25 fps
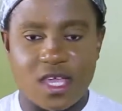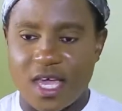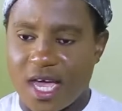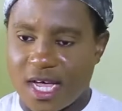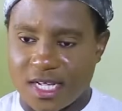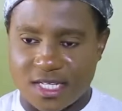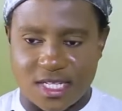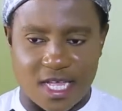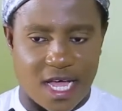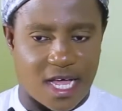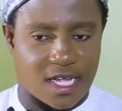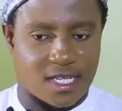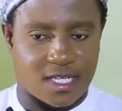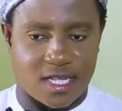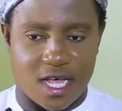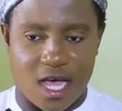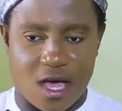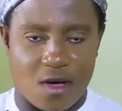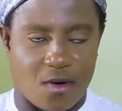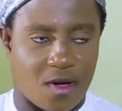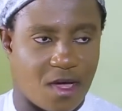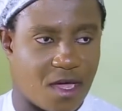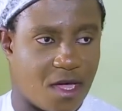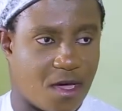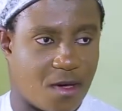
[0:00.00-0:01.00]
Yes, that's
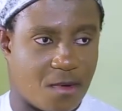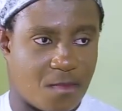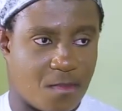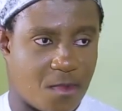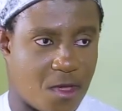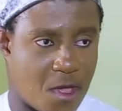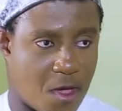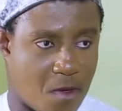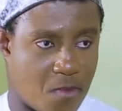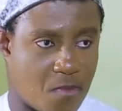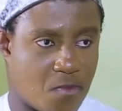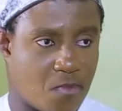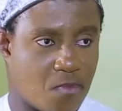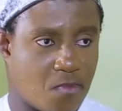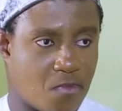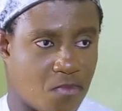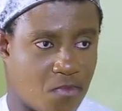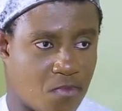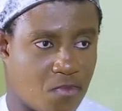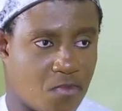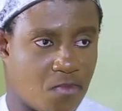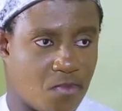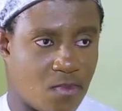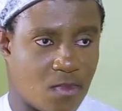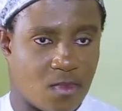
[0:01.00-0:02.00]
how I am. Yeah.
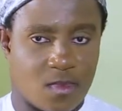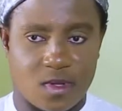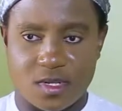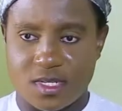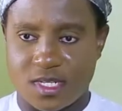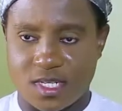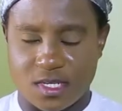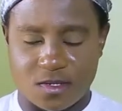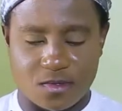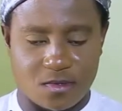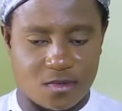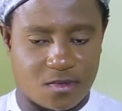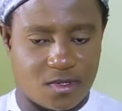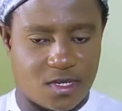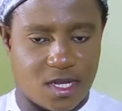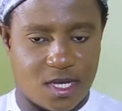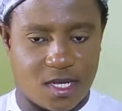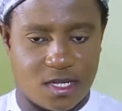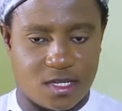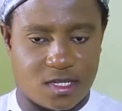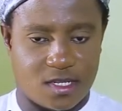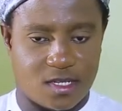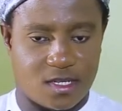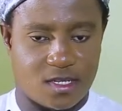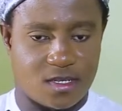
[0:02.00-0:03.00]
Till
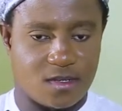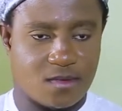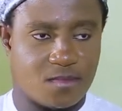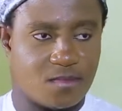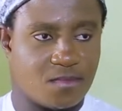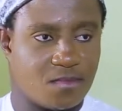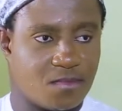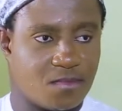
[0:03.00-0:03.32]
date.